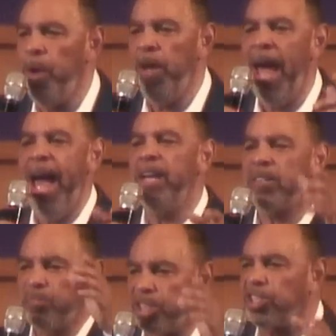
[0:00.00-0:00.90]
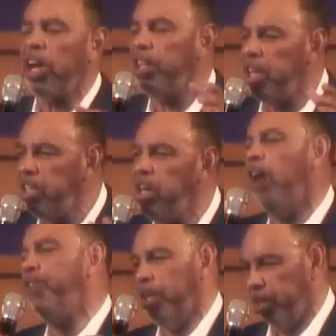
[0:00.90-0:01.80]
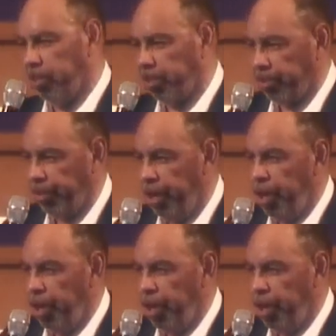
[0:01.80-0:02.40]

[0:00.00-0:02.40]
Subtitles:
we had some southern governors